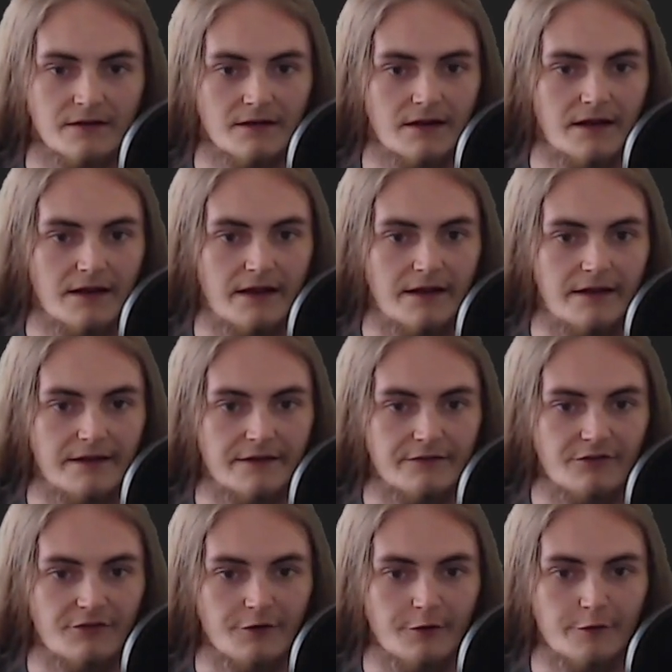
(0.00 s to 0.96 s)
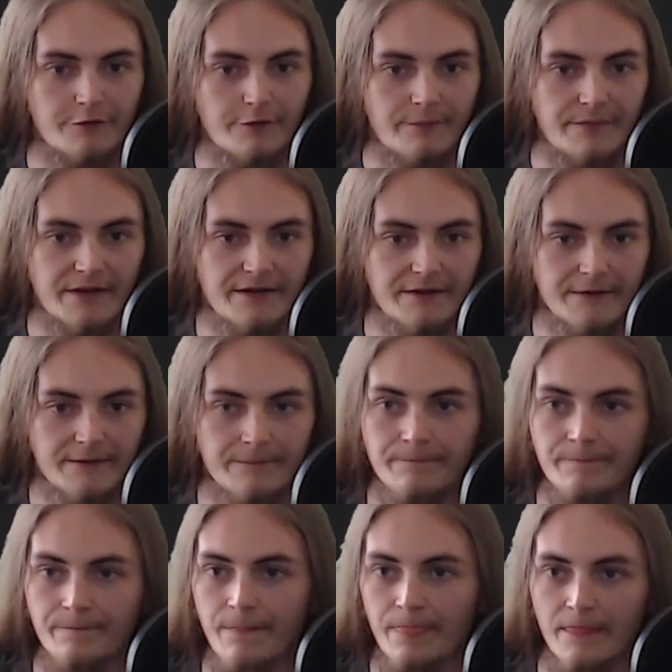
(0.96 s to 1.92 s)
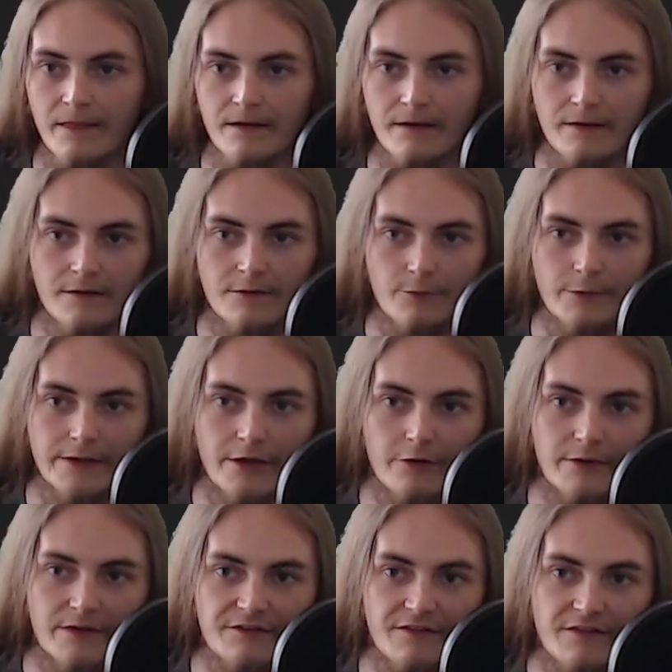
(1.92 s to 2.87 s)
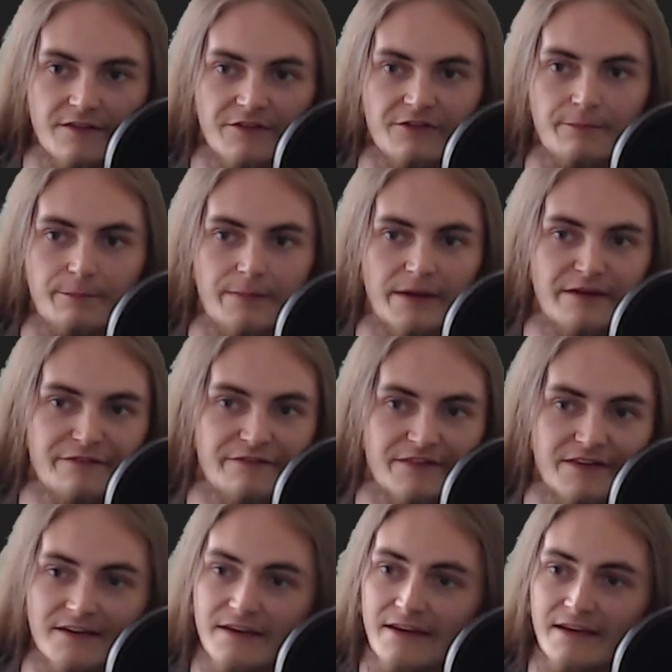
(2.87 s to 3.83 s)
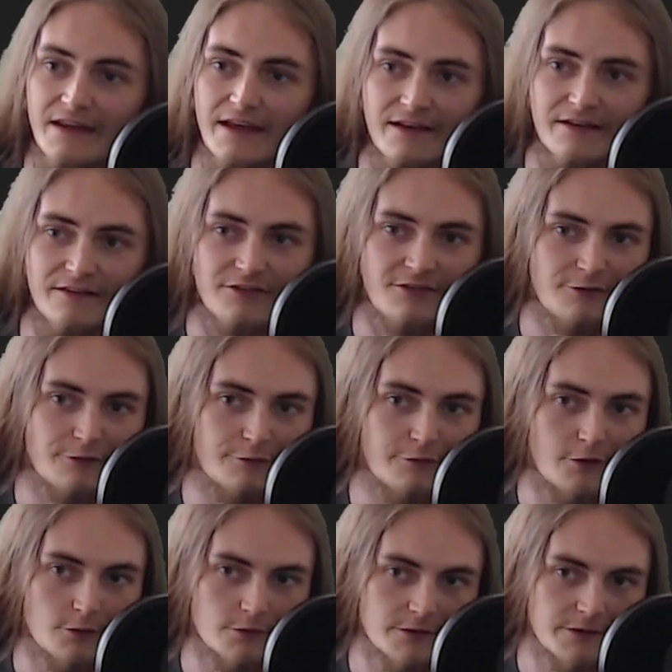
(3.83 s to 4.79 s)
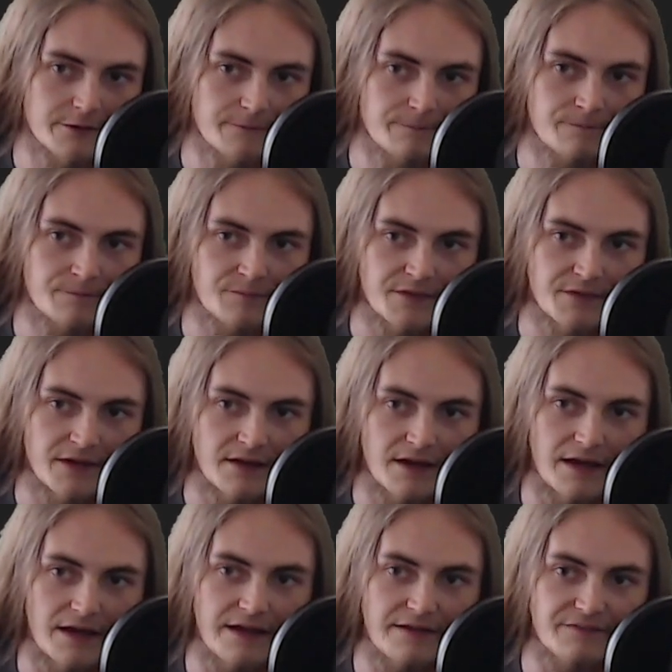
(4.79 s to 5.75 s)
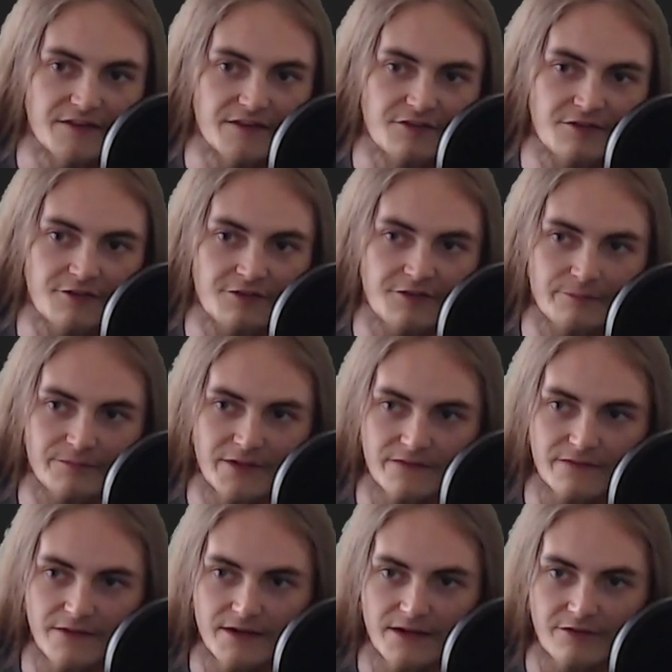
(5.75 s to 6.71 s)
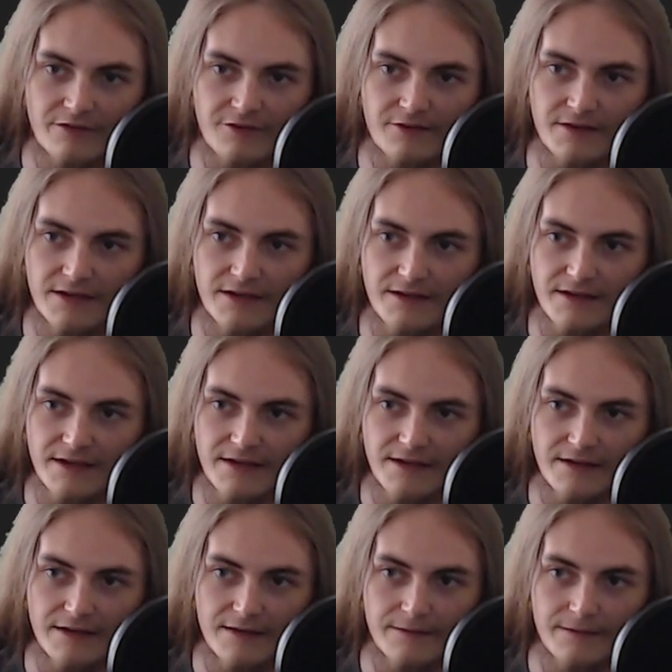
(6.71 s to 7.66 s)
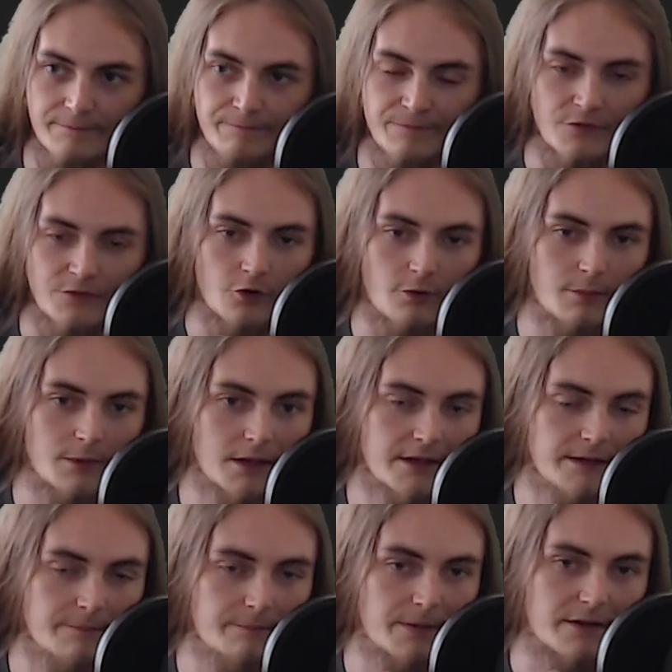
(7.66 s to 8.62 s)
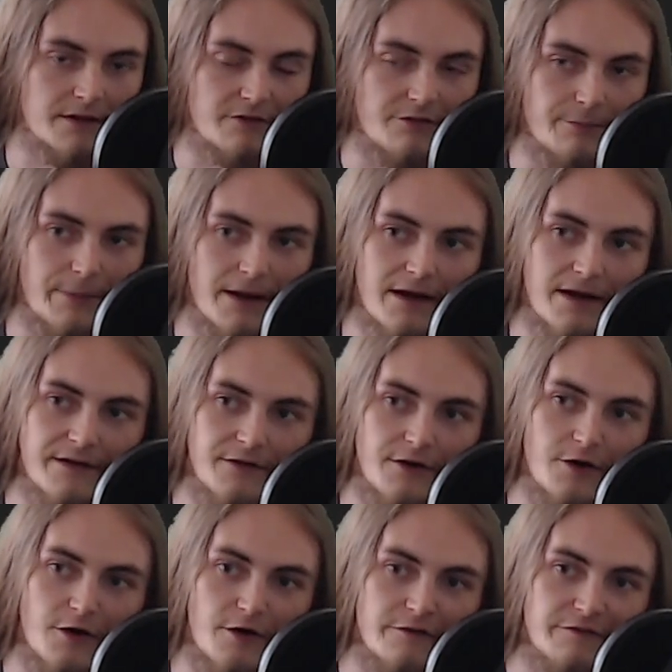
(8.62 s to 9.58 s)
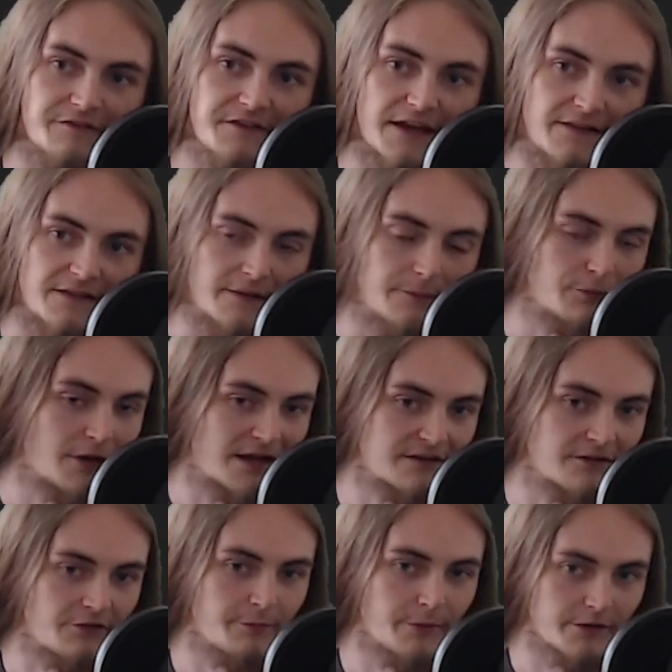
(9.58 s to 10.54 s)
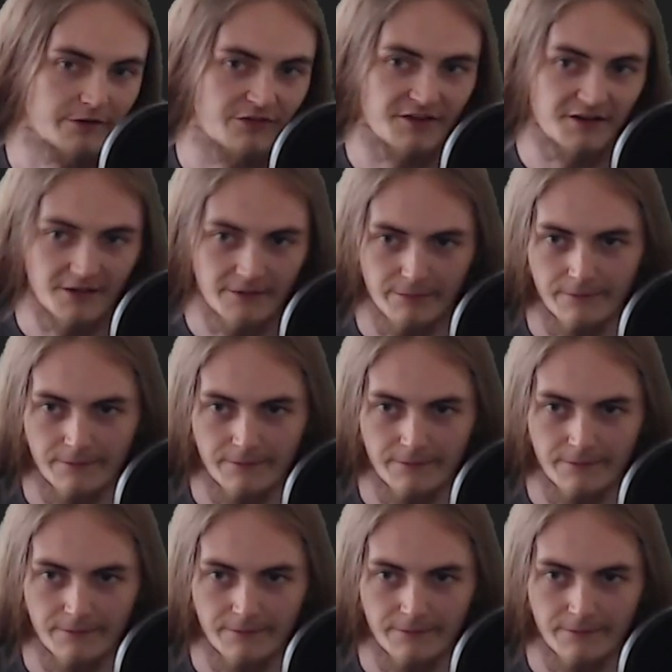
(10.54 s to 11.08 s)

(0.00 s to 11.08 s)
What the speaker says: And so from here we go into this BefInX folder, and this is something that isn't in here normally, but it's part of getting the practice mod set up.